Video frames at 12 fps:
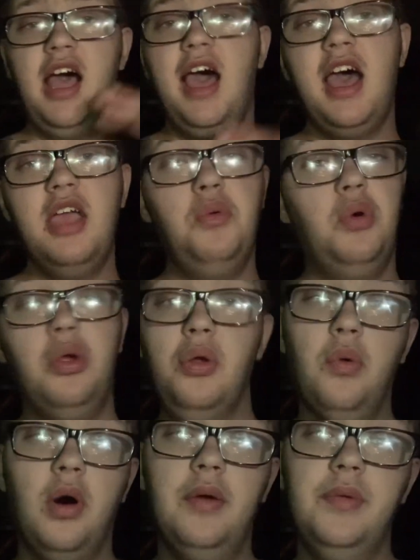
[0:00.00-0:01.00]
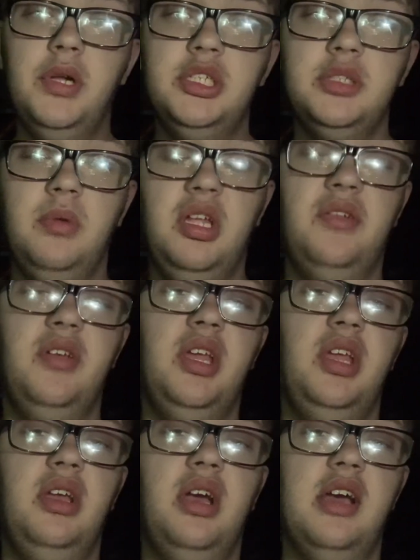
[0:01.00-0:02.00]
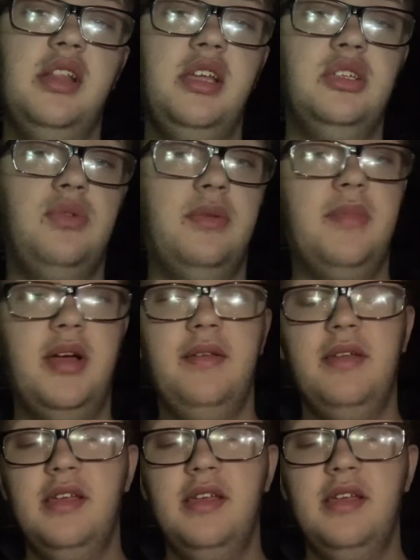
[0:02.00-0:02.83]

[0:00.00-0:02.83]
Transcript: I really love this movie. I think it's one of my